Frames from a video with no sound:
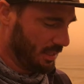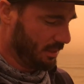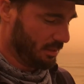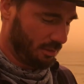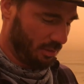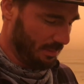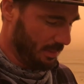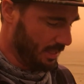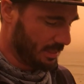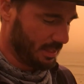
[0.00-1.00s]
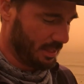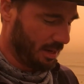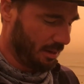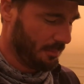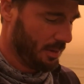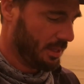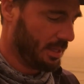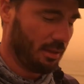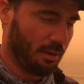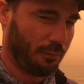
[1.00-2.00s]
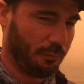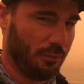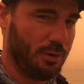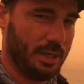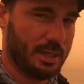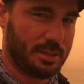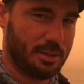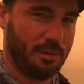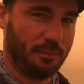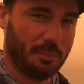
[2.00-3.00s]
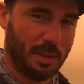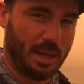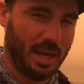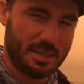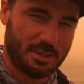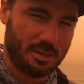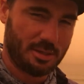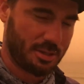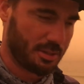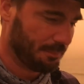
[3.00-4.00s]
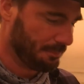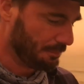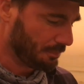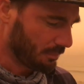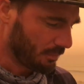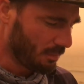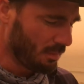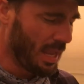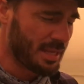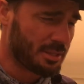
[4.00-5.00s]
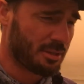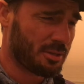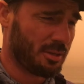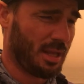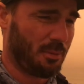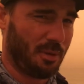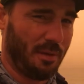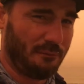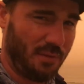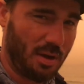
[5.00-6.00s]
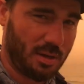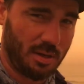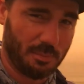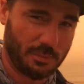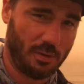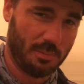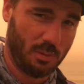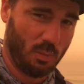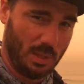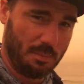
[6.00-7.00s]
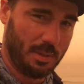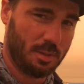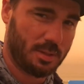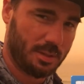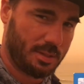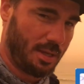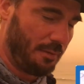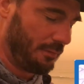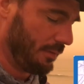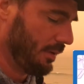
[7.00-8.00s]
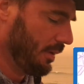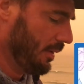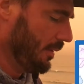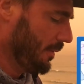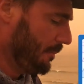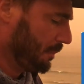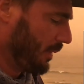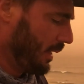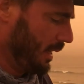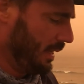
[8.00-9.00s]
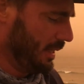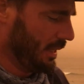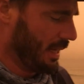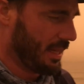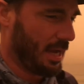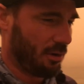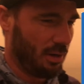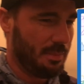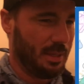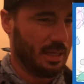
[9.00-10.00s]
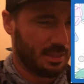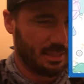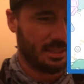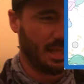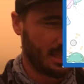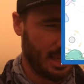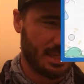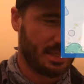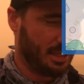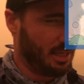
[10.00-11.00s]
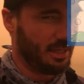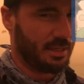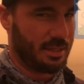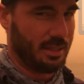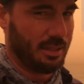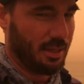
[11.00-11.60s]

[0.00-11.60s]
little creaminess in there. You get a little fruitiness too from like esters. Esters are like where the funk comes from in wheat beers and stuff. And then like that creaminess is that's yeast. And